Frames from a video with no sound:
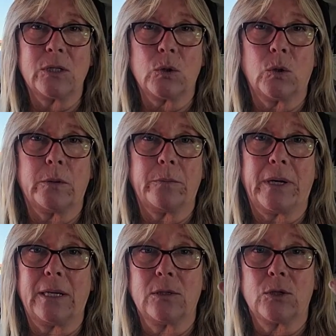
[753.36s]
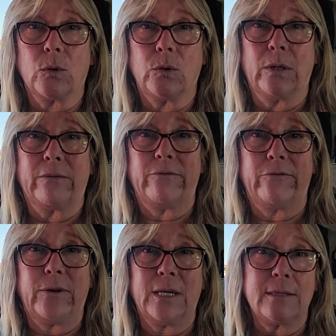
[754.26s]
solar panel so you can
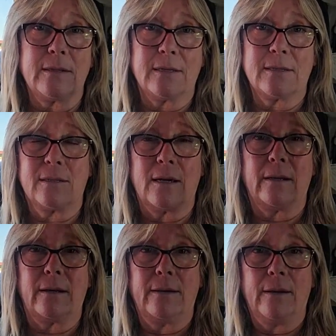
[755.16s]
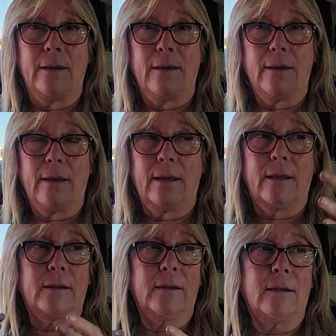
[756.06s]
face the sun
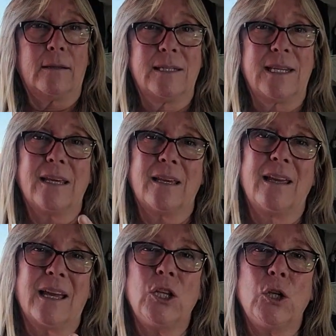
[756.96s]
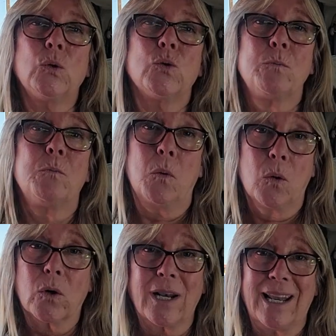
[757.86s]
and use
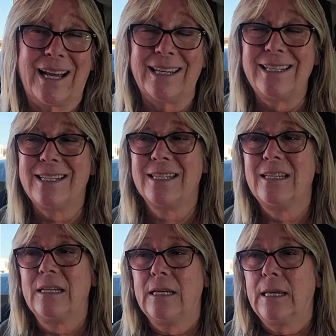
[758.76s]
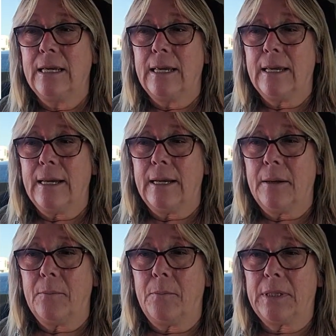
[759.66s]
more light.
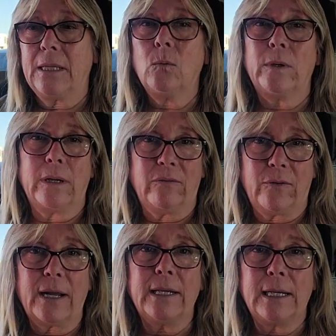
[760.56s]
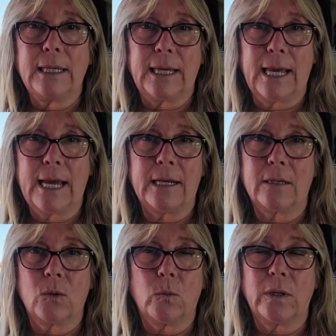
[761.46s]
But then when I finally had
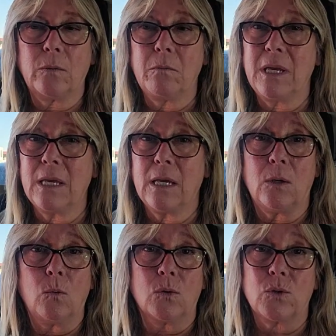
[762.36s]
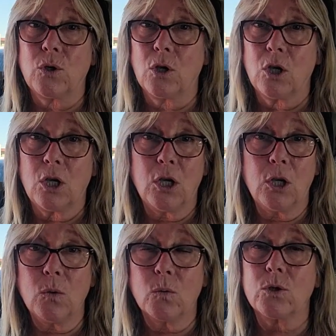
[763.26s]
it with me, it was
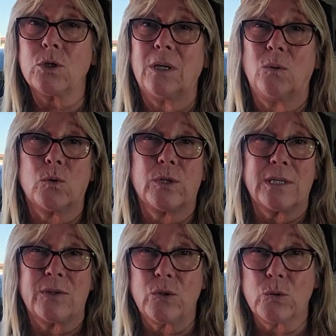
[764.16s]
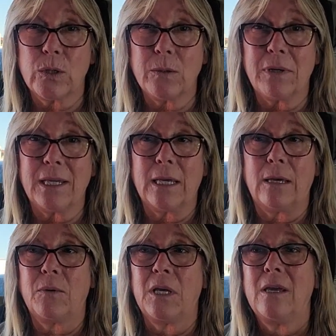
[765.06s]
huge, it was extremely
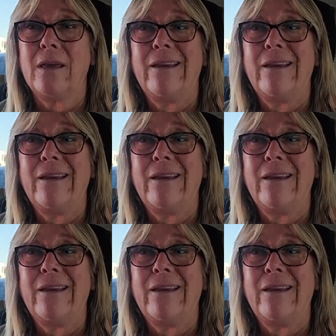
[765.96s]
heavy,